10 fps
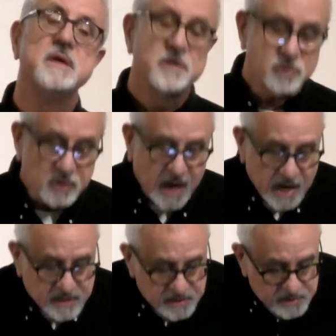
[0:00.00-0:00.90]
So
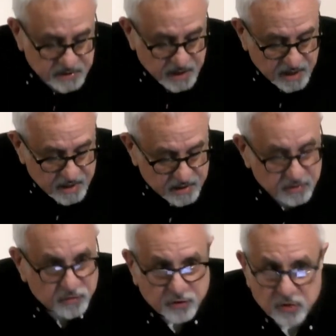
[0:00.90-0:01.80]
God doesn't
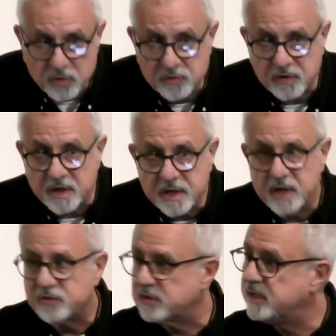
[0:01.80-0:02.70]
choose a
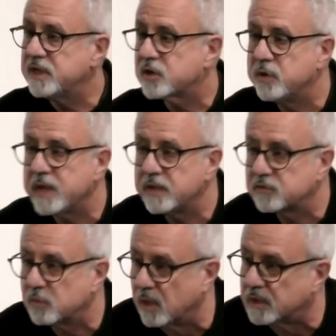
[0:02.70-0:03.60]
nation, he
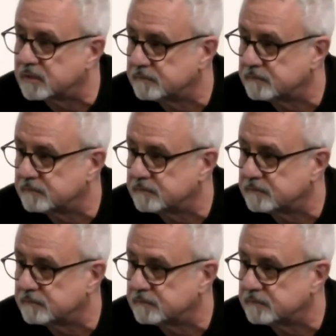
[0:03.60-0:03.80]
creates one.